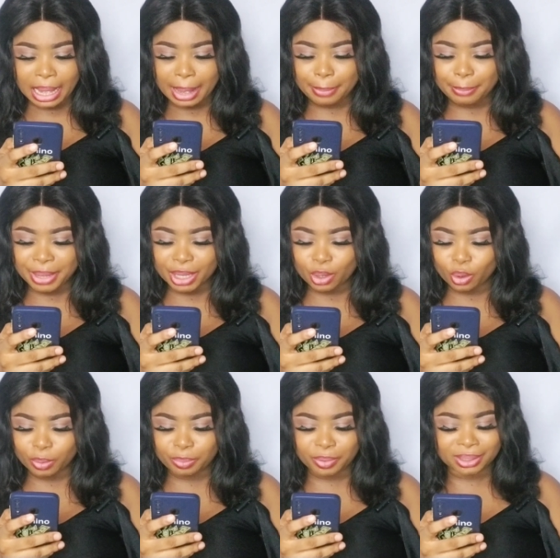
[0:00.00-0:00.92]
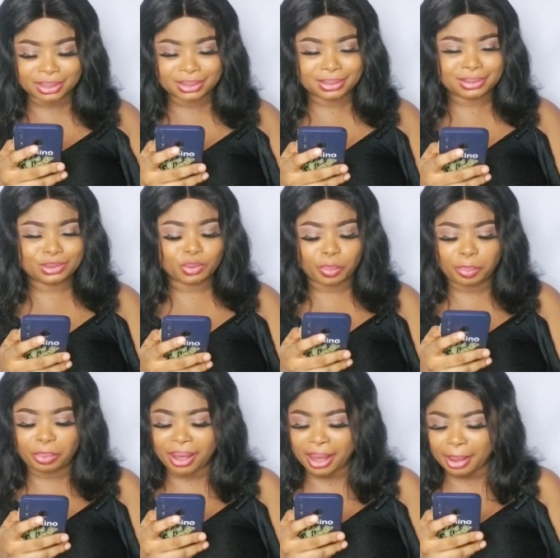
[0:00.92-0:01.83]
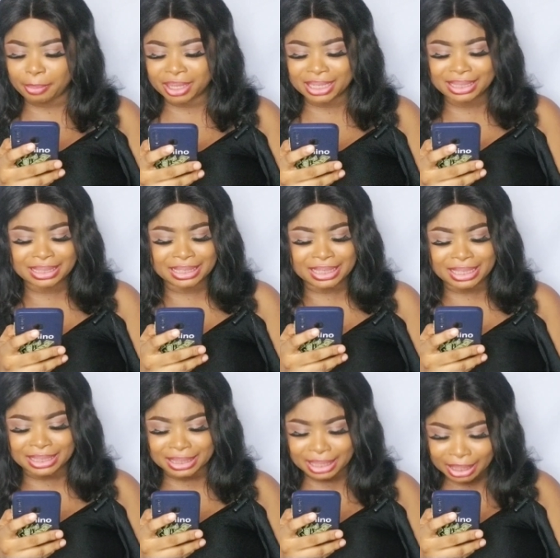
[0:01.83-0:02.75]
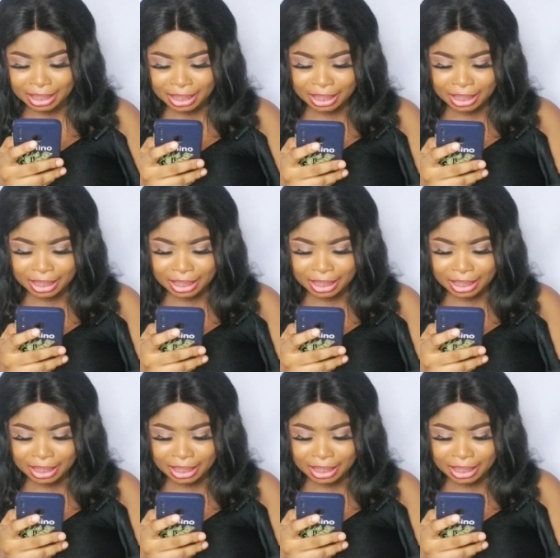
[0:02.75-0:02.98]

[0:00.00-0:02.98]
Her makeup is superb, clean.